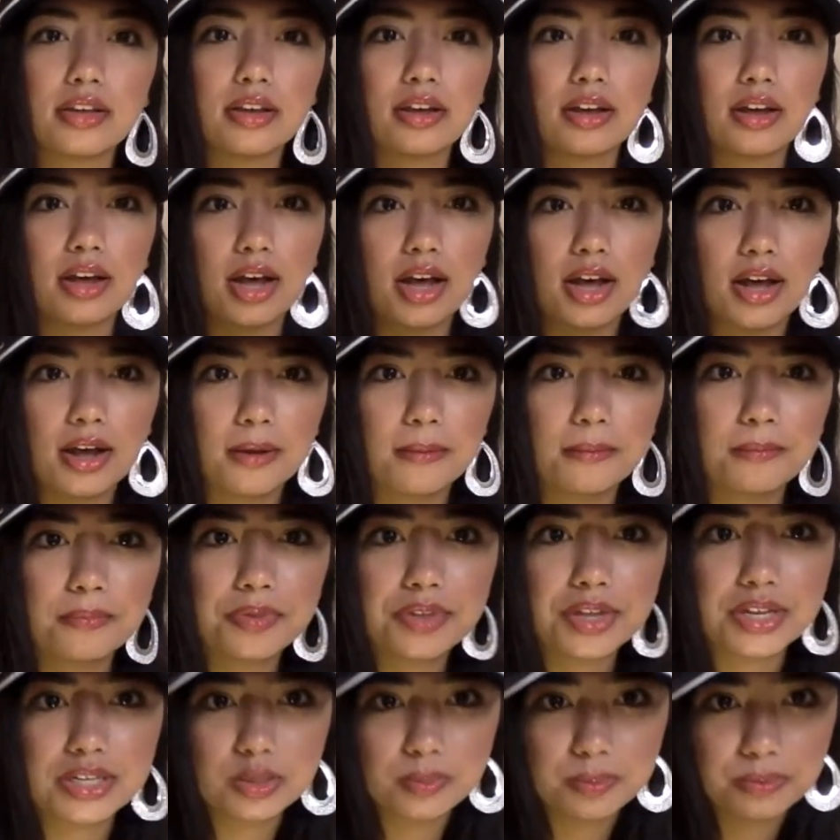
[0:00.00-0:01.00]
um,
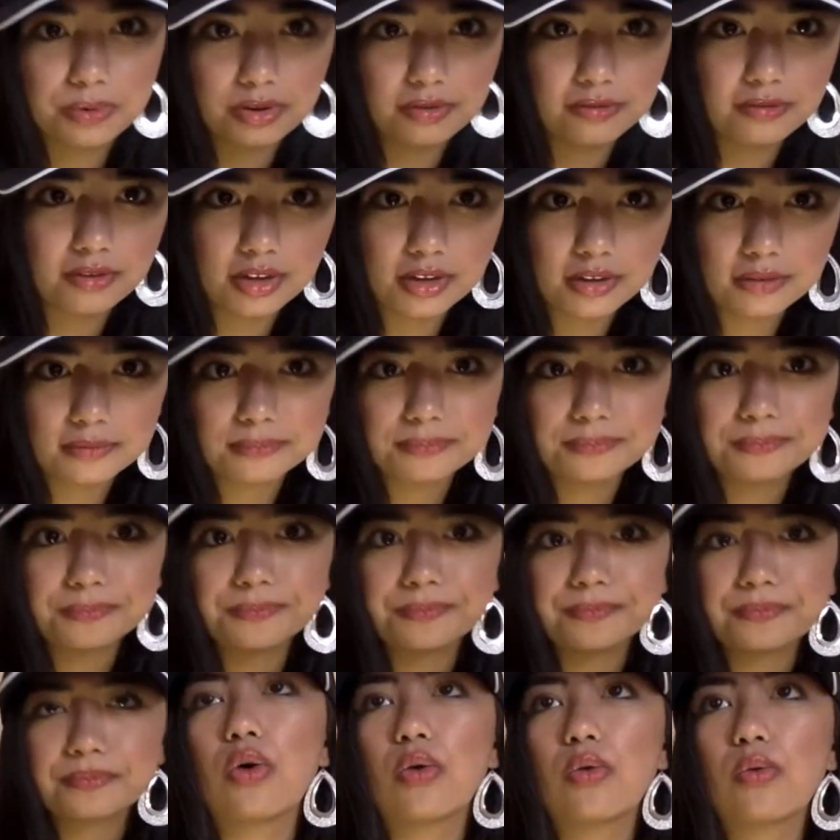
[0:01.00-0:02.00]
his briefing.
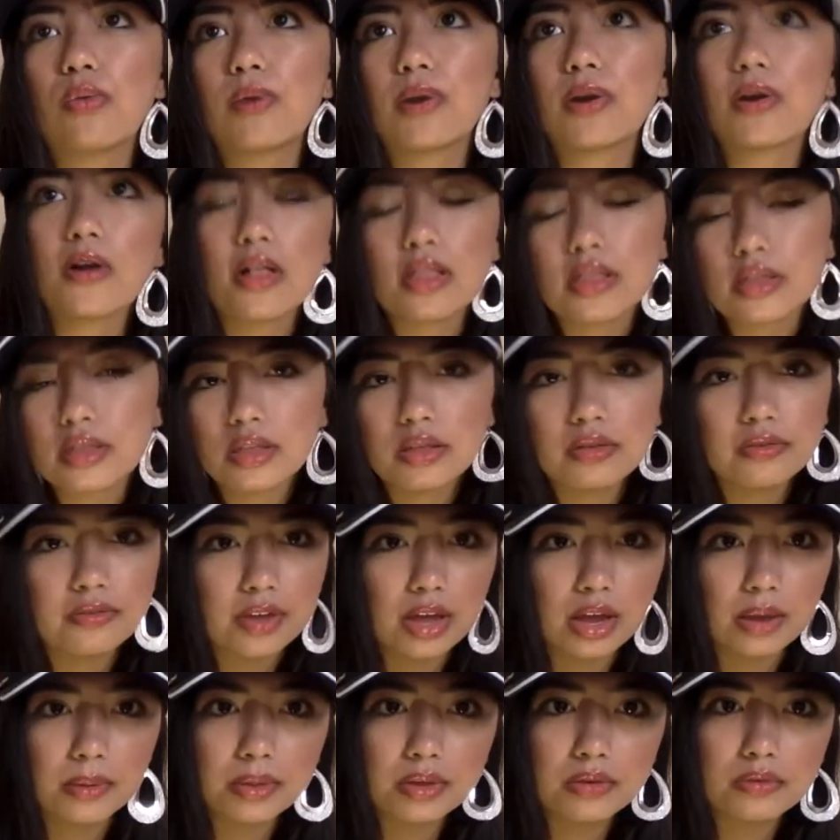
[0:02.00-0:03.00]
Well, we're all in the
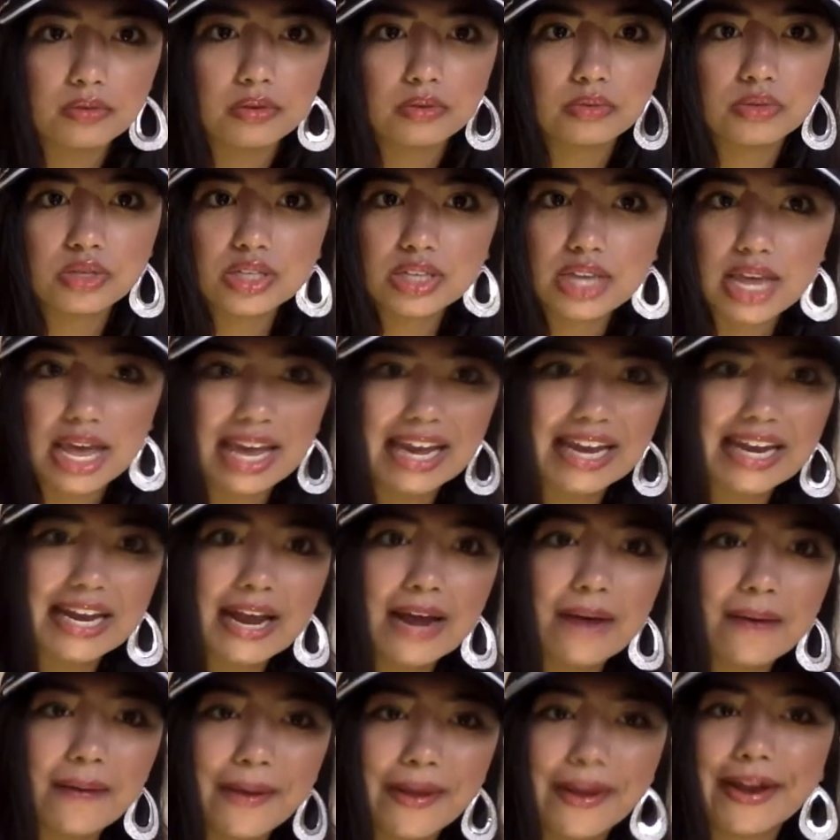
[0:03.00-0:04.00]
family room just hanging
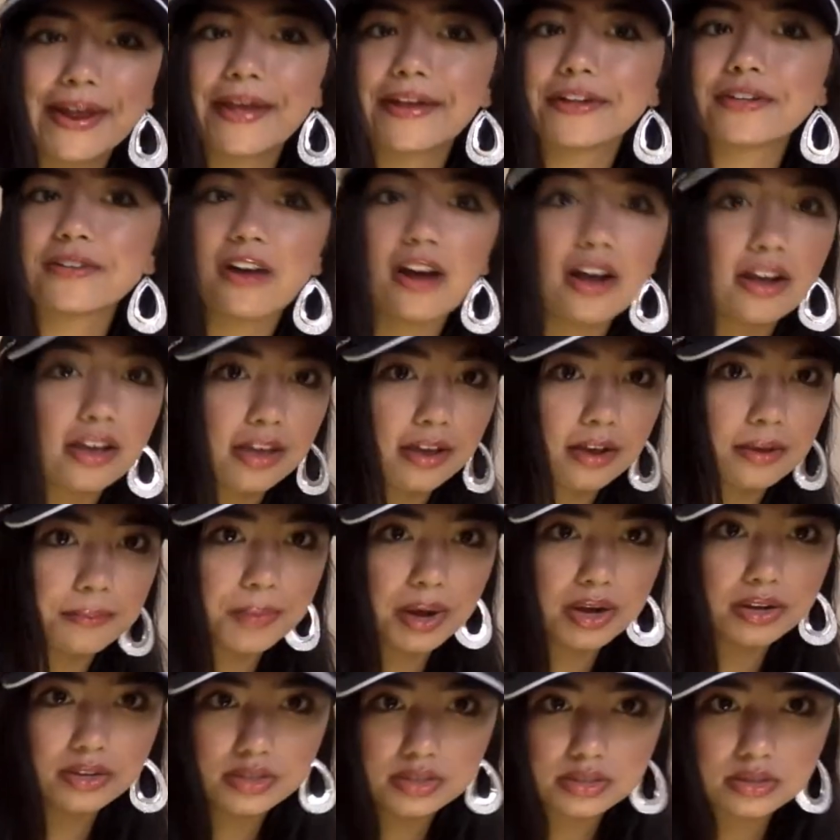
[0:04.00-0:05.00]
out, waiting, talking
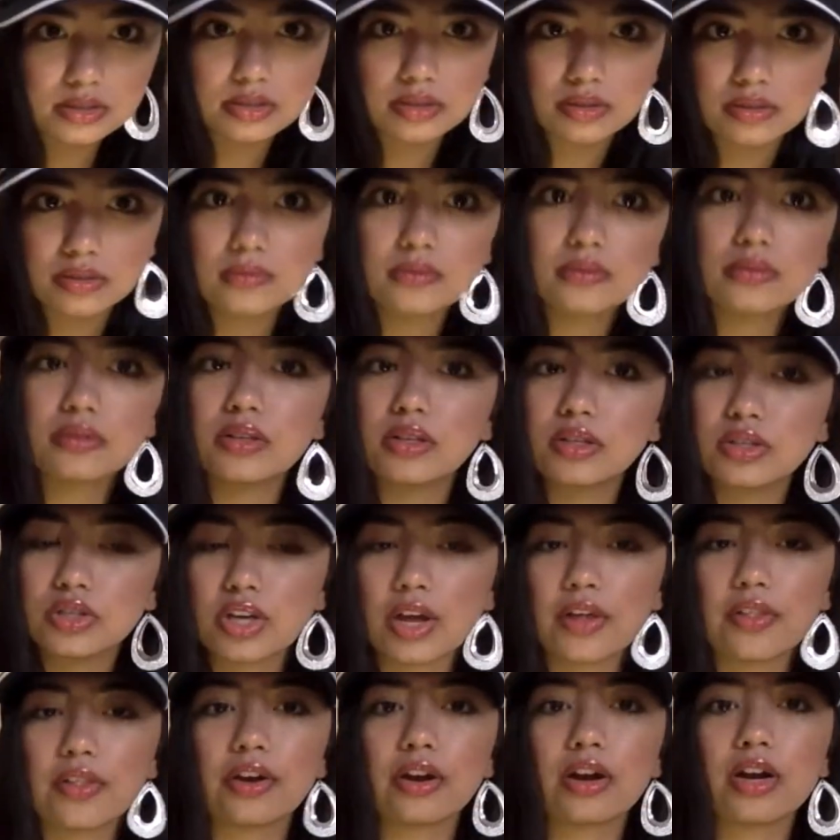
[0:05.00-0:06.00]
amongst each
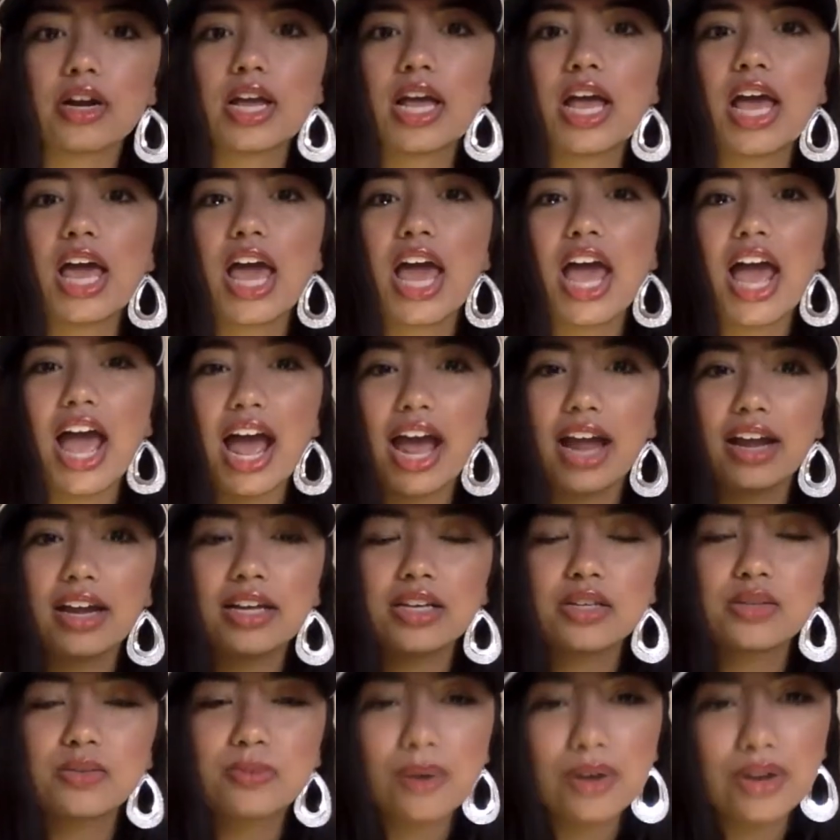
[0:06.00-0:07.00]
other. And
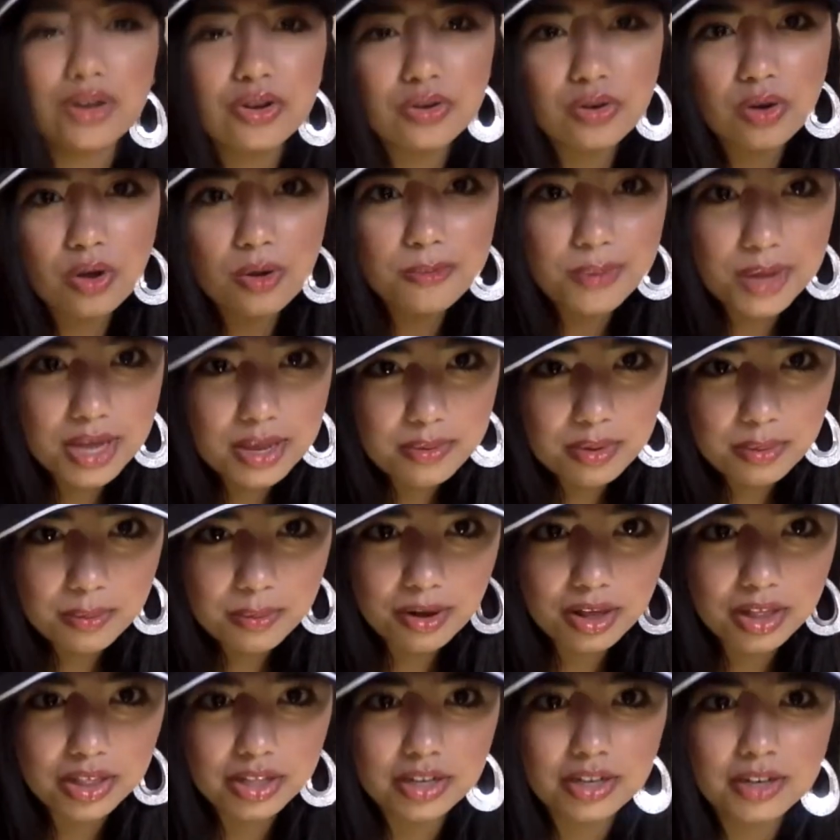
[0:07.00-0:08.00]
his one-year-old baby
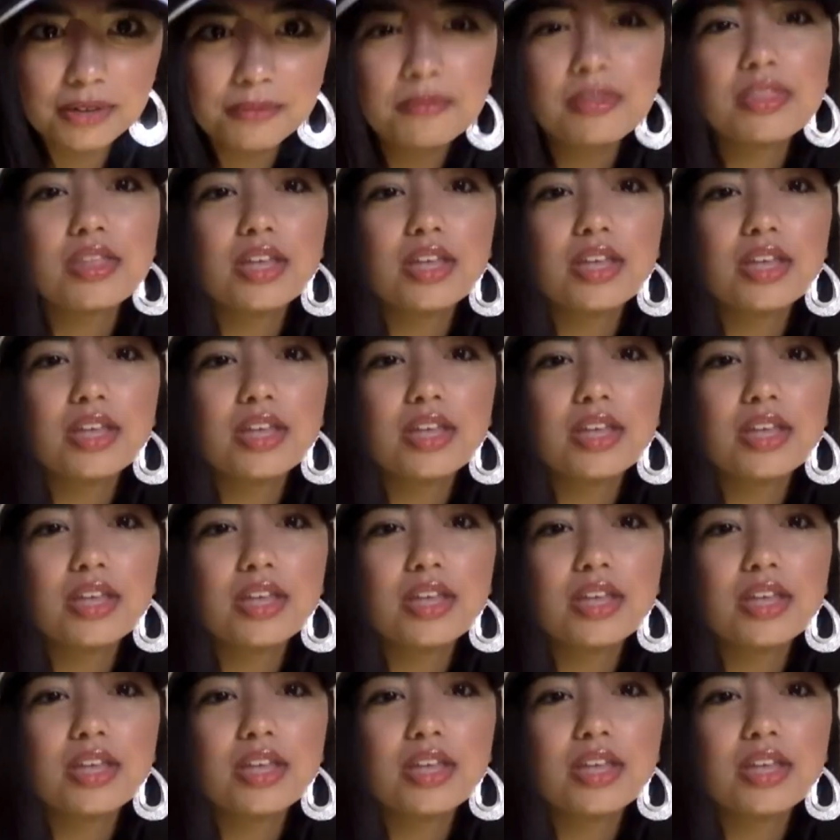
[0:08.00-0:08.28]
brother